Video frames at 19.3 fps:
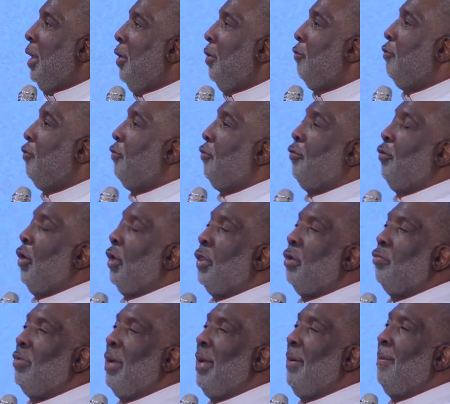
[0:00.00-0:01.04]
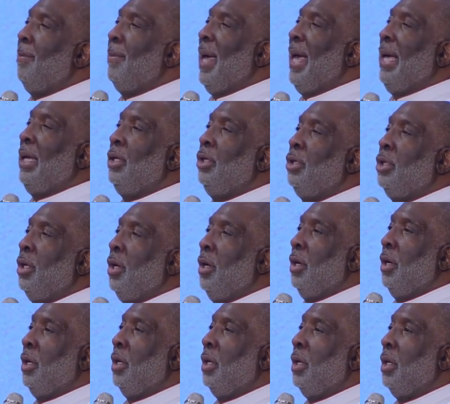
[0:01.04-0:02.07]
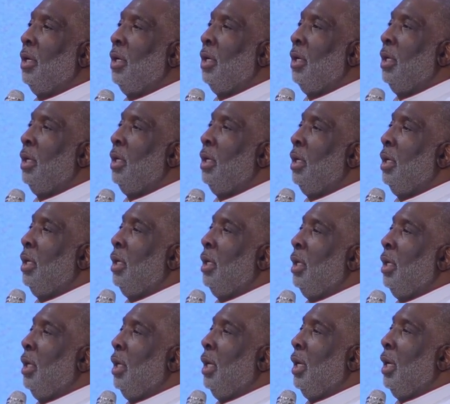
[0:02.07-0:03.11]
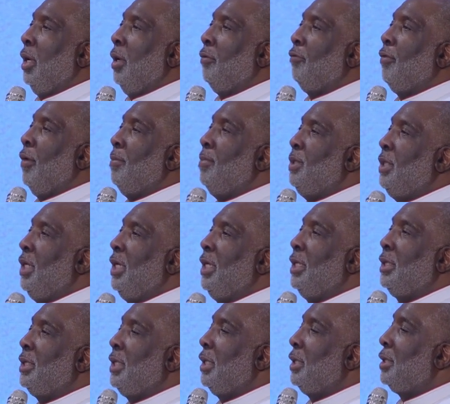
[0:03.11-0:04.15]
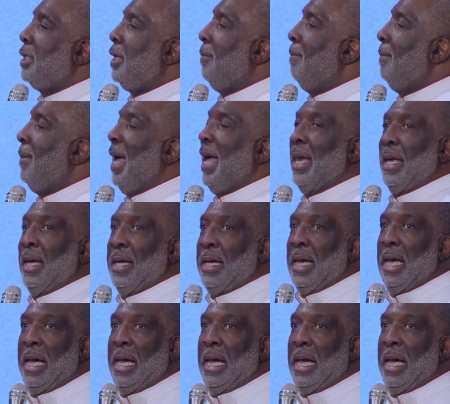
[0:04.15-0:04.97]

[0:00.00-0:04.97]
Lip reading: for the remainder from Genesis to Malachi.